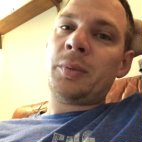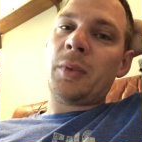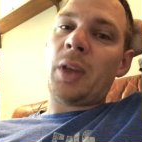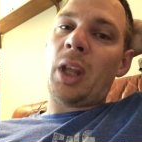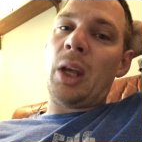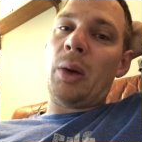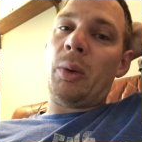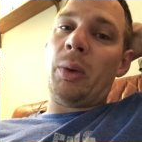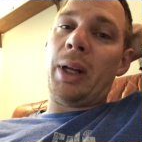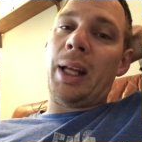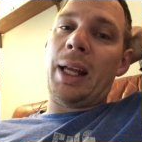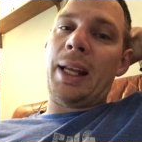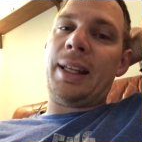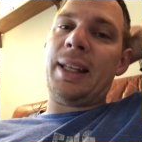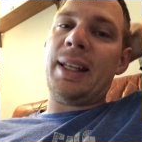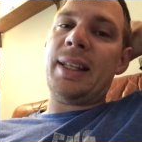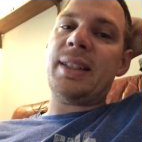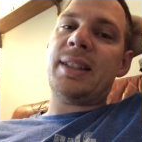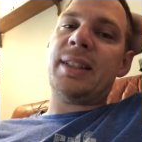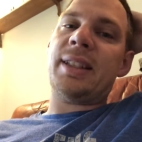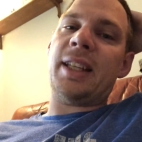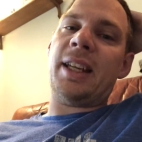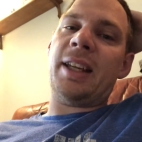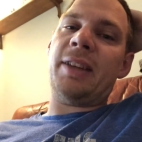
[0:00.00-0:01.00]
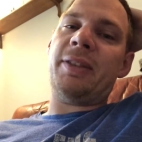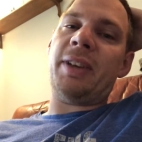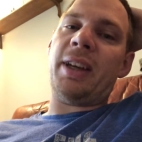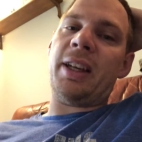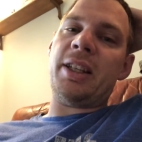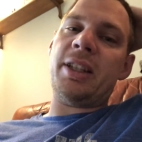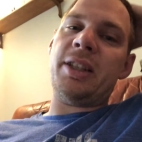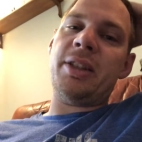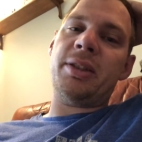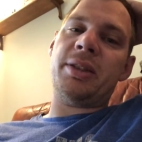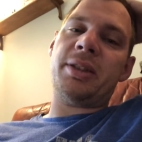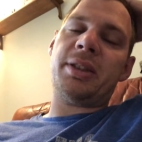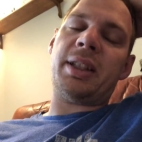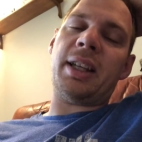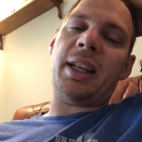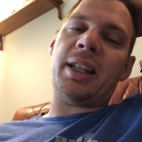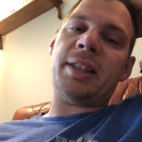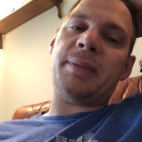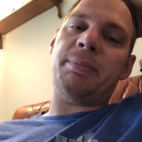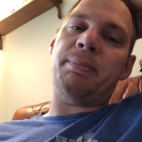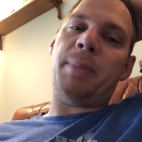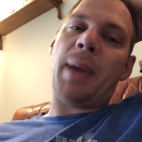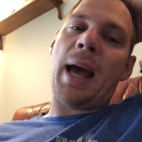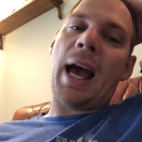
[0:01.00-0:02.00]
And what I did save, I used
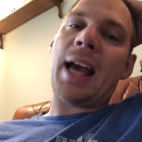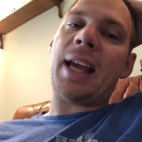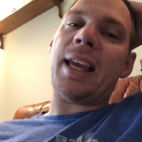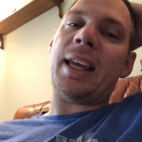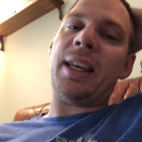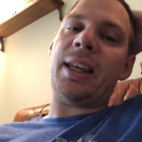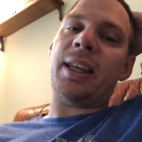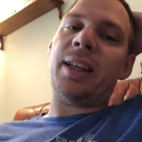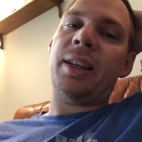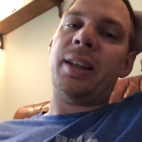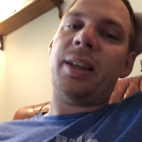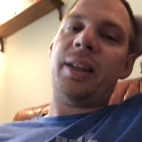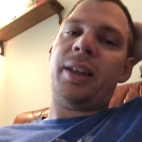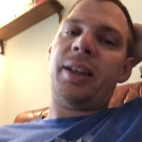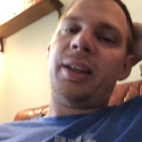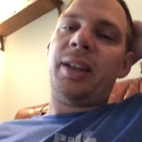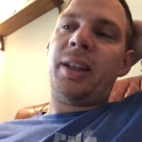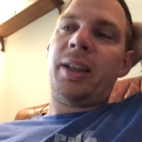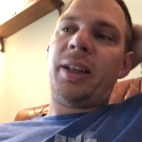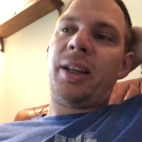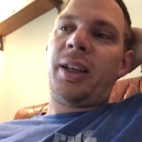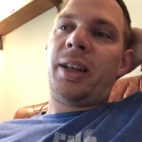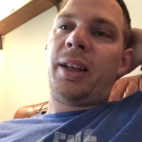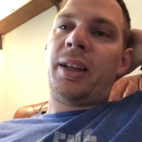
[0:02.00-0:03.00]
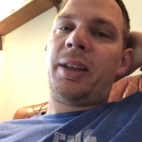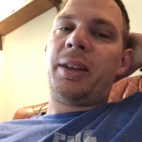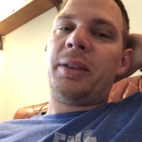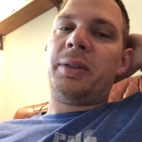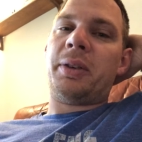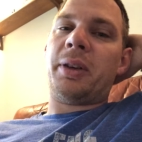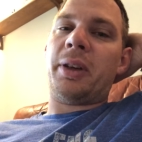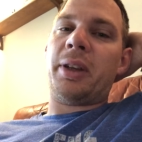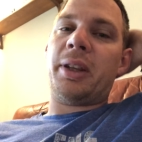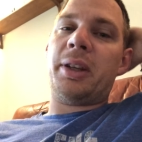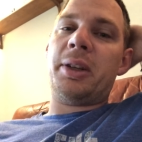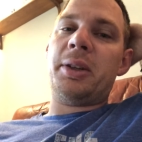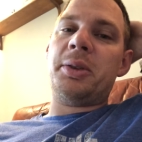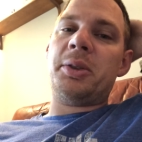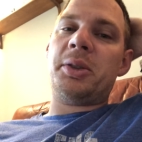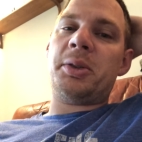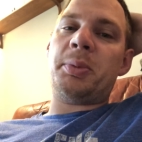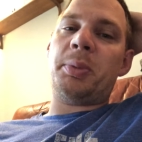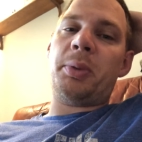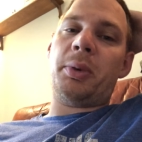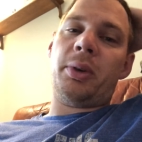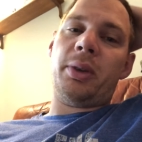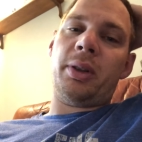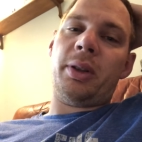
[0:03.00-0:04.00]
as backing for the new
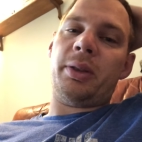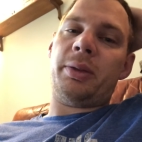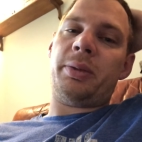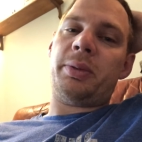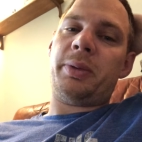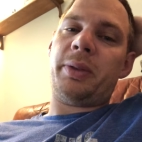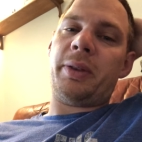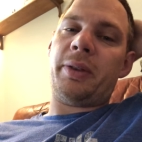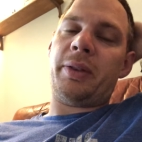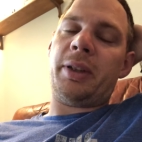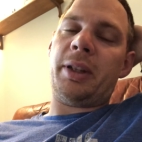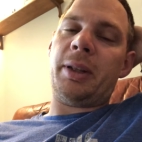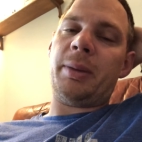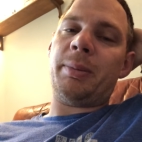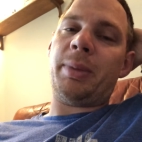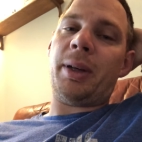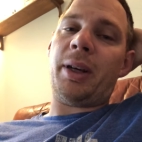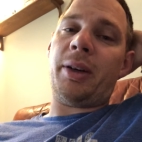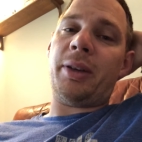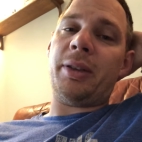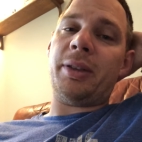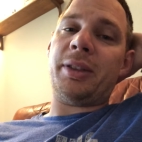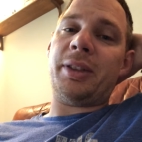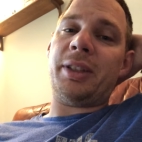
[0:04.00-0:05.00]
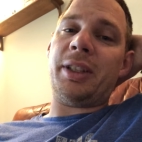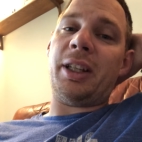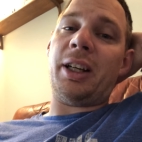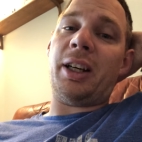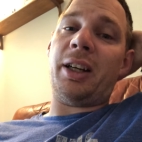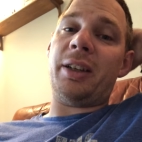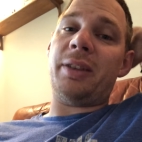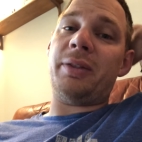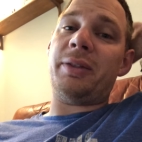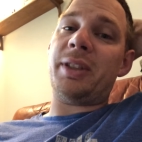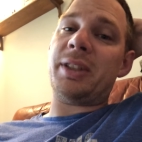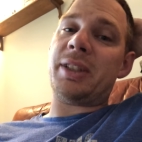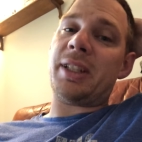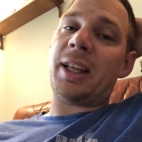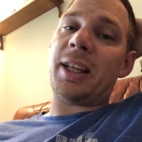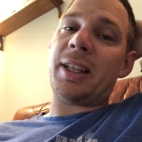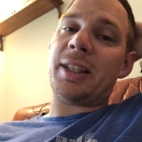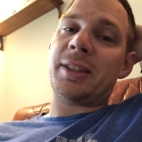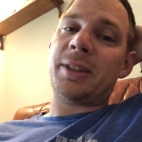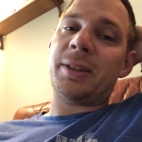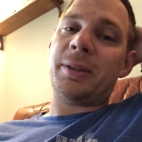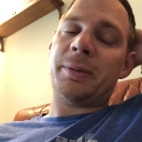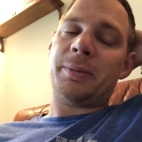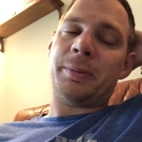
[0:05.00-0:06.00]
spool of 15 pound Seaguar
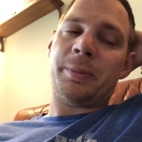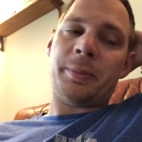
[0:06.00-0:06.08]
InvizX.